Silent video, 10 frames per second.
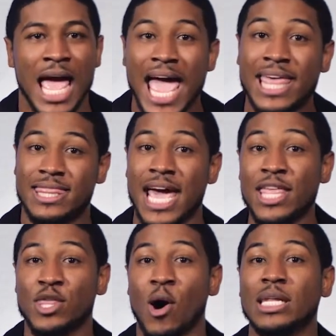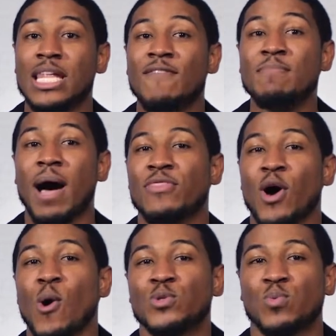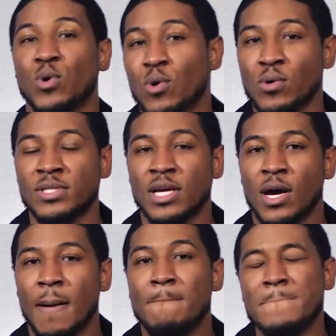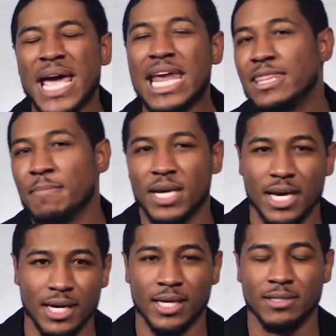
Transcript: And they thought living by those rules made them good.